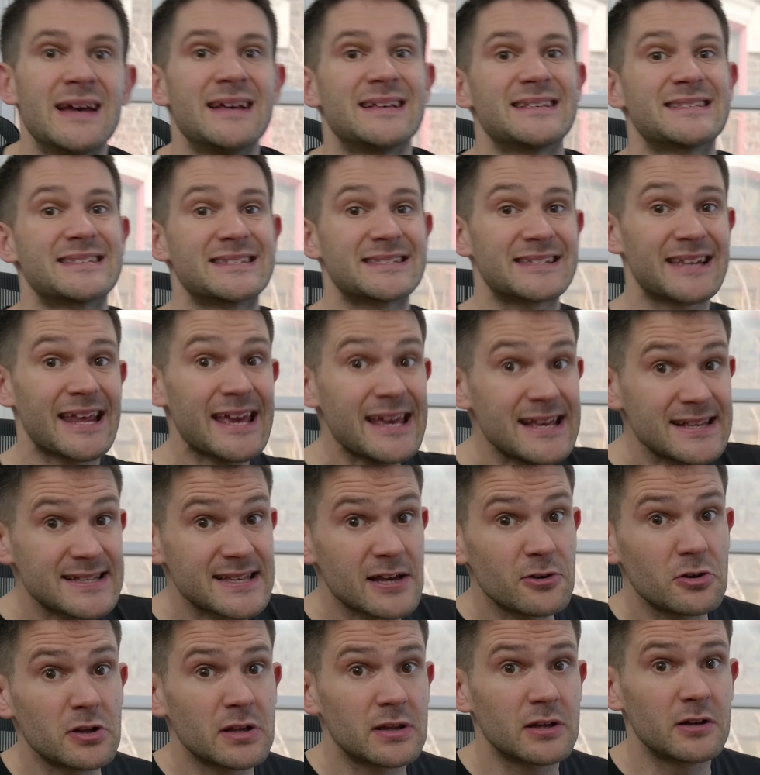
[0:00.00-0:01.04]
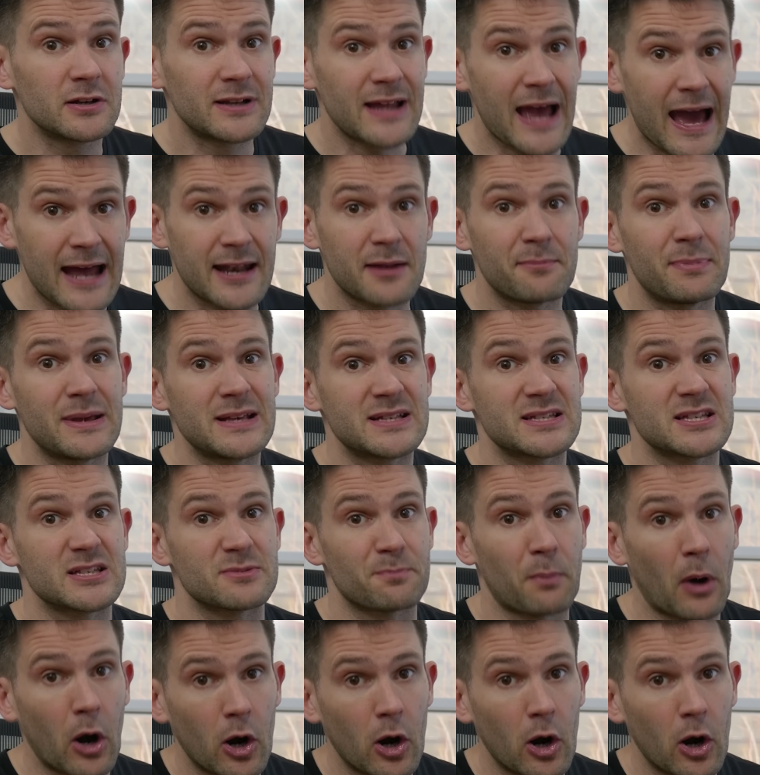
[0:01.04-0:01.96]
stays out of their databases